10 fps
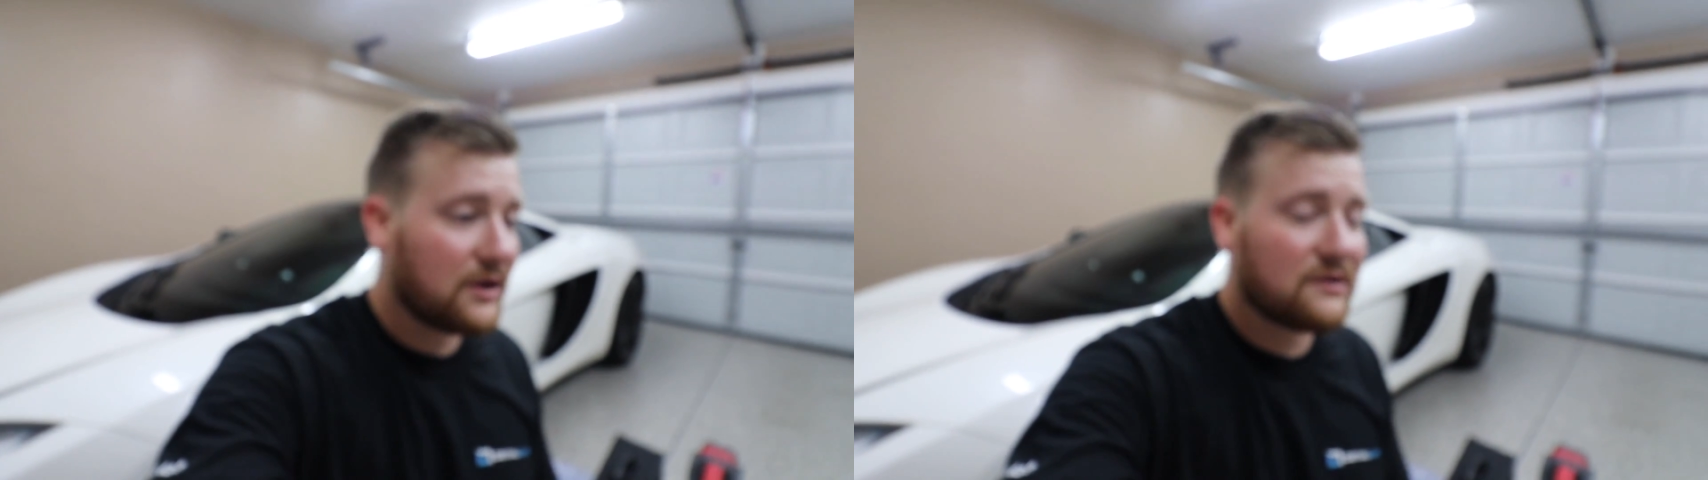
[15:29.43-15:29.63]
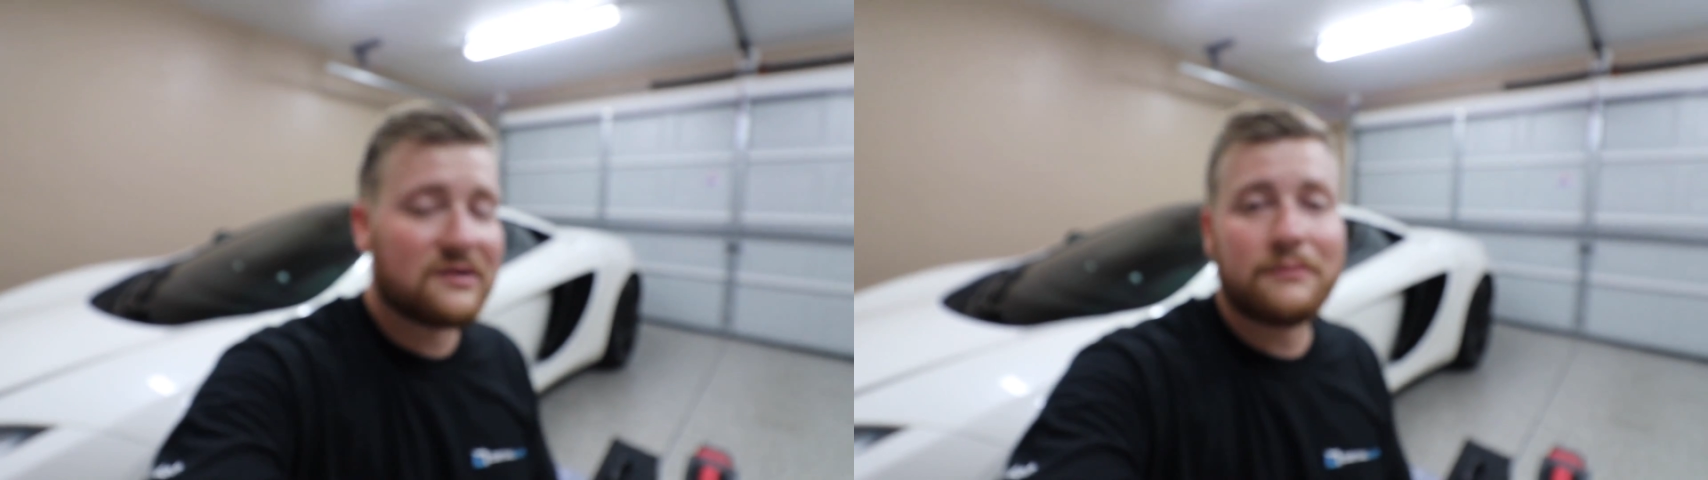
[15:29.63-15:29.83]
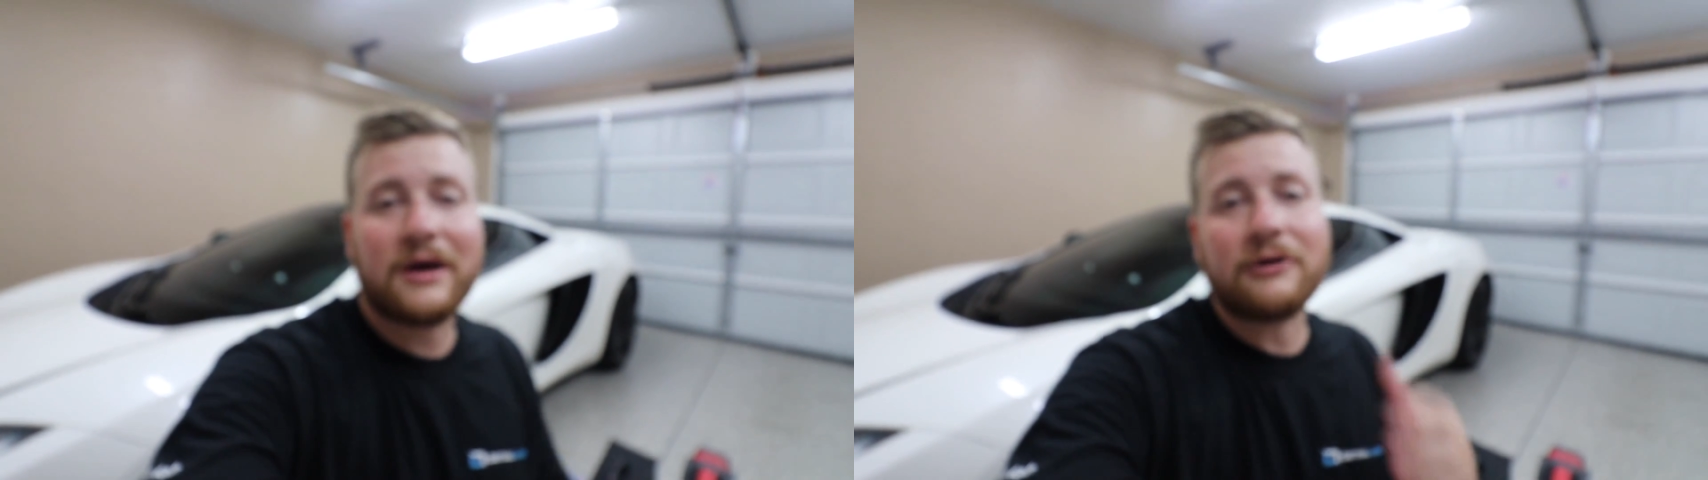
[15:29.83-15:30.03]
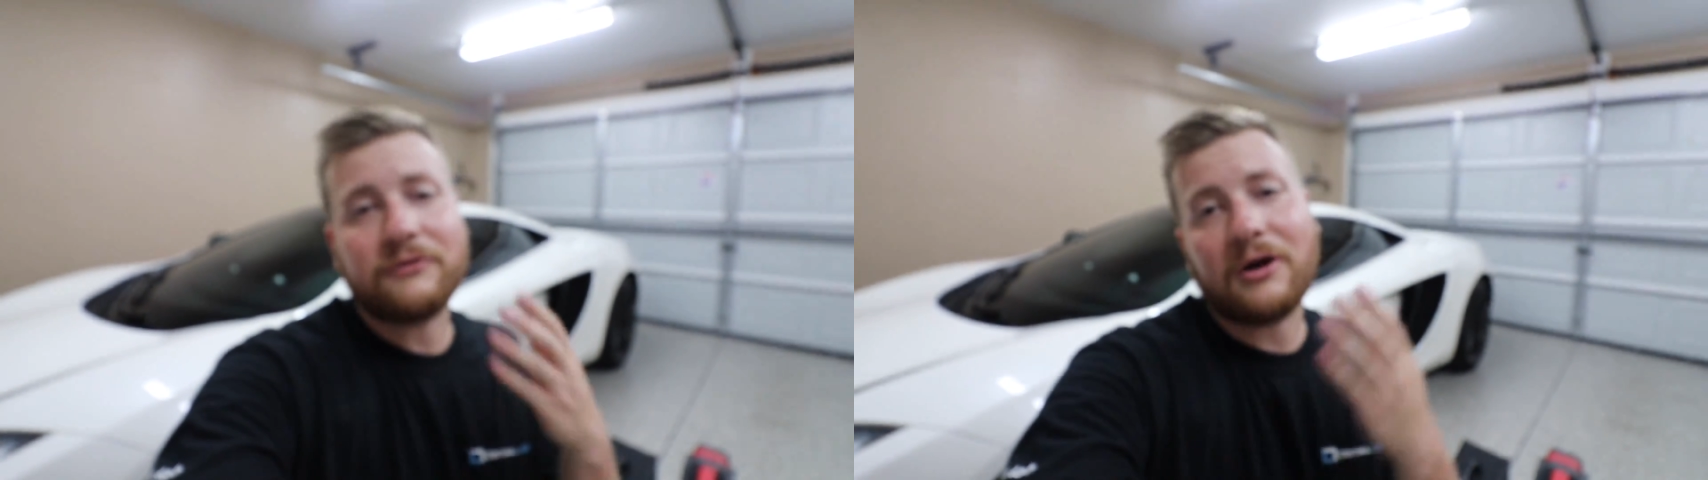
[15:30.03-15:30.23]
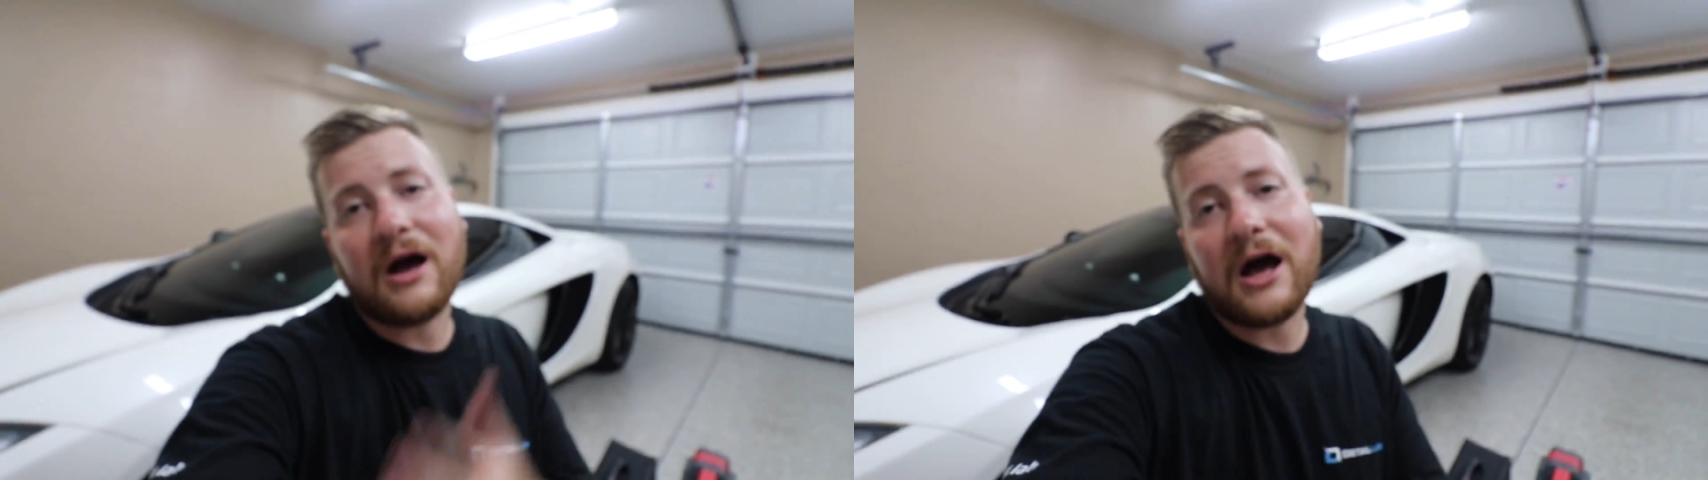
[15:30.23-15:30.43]
It doesn't matter if
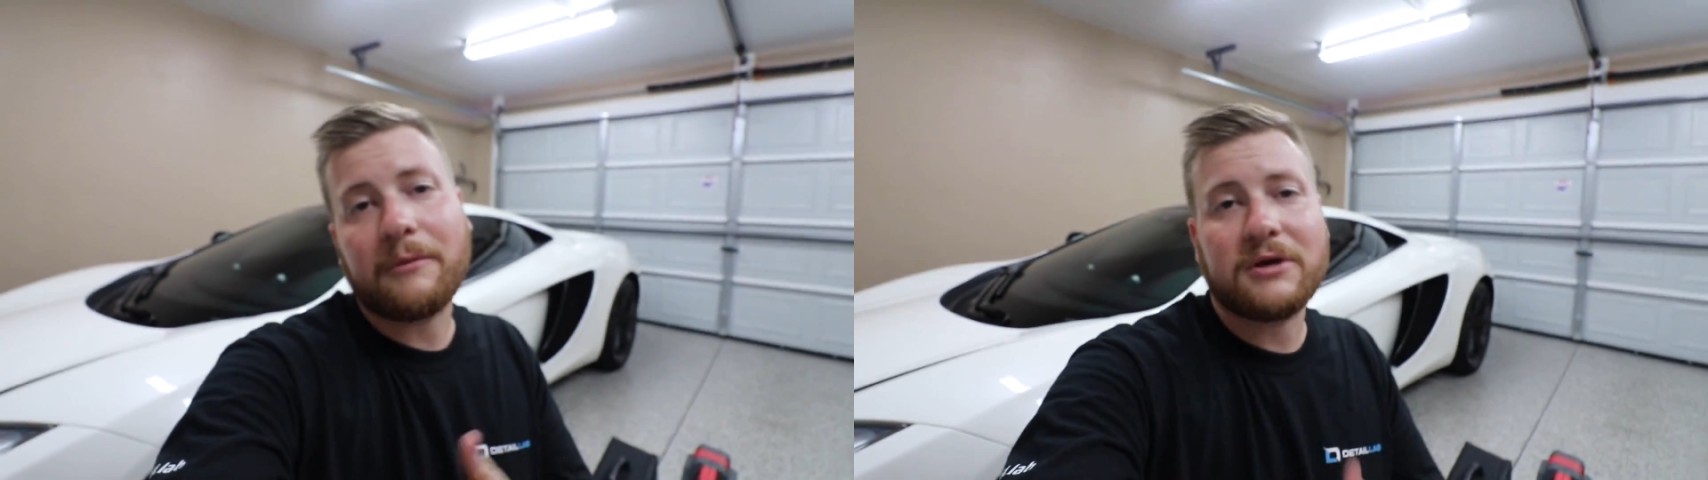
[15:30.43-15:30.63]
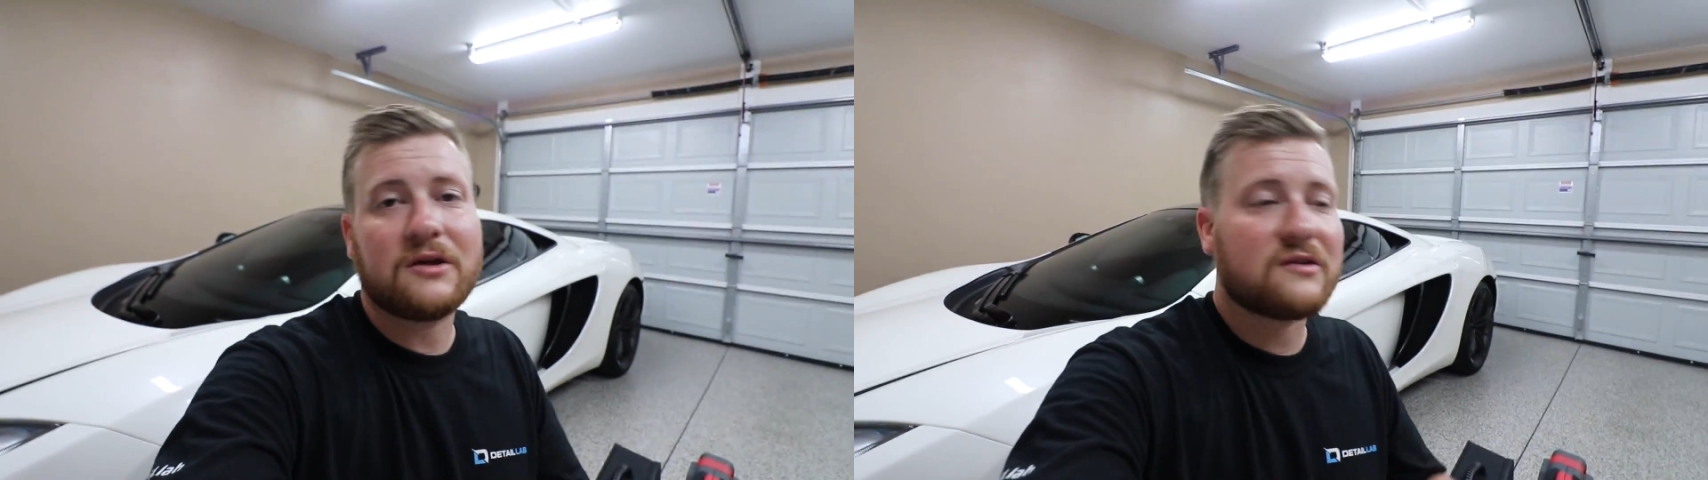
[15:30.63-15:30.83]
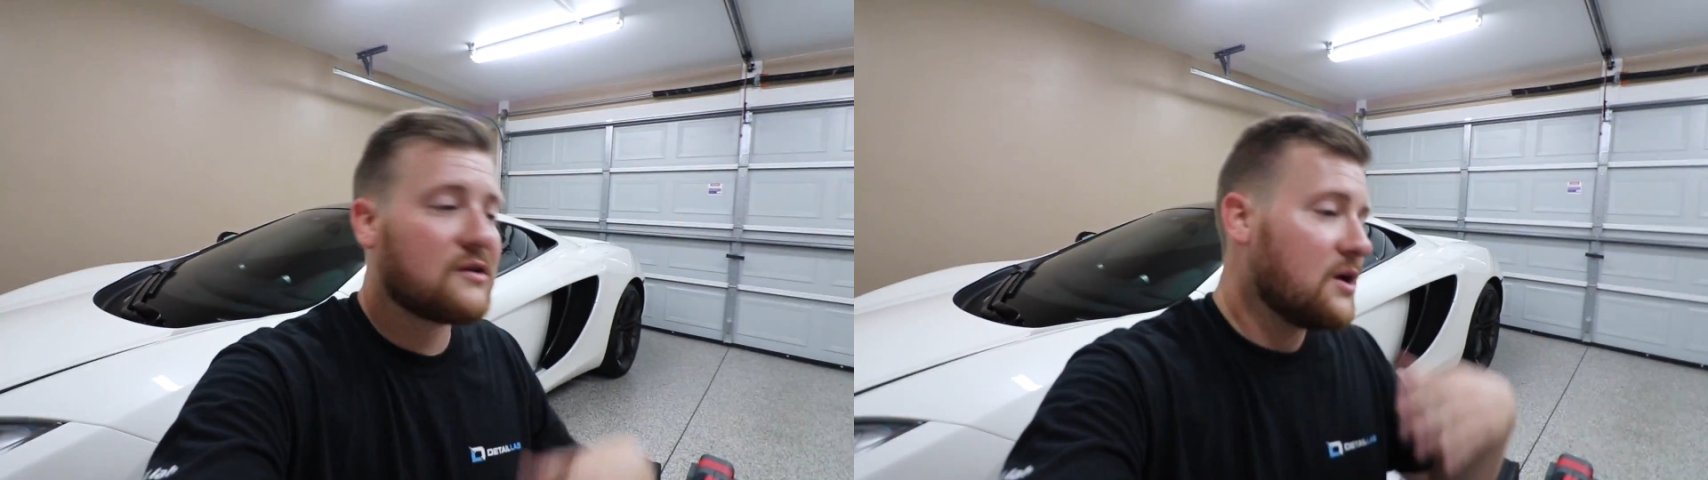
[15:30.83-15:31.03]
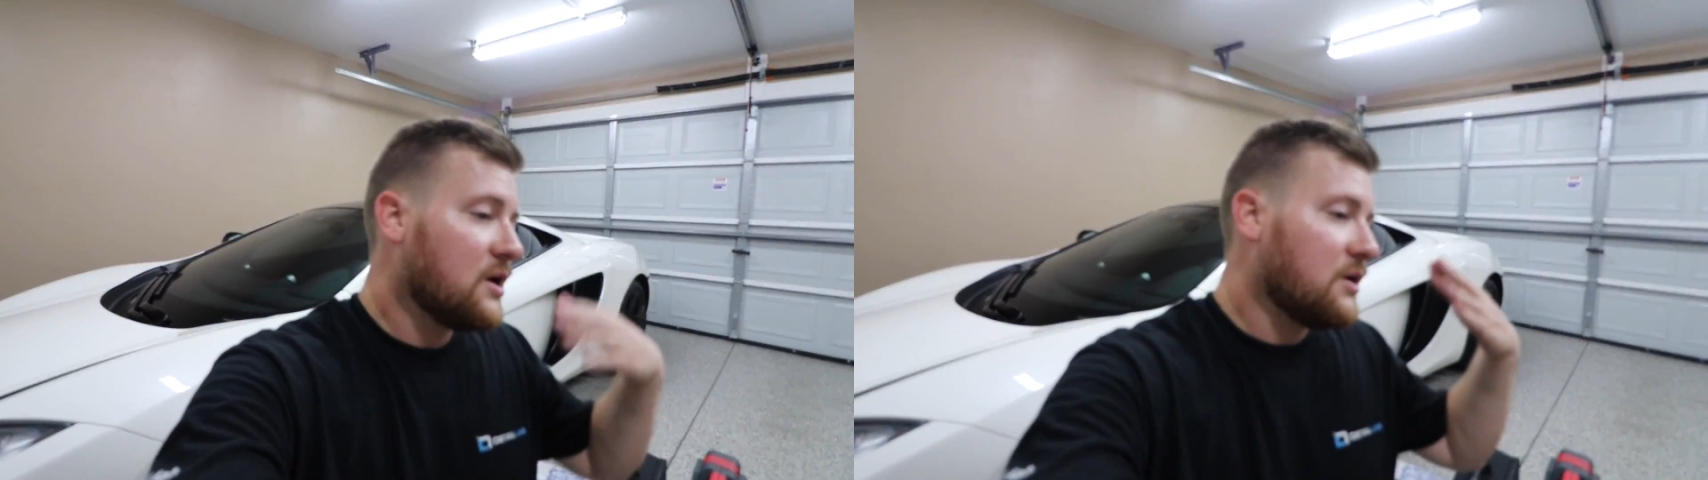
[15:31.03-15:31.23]
you're a hobbyist,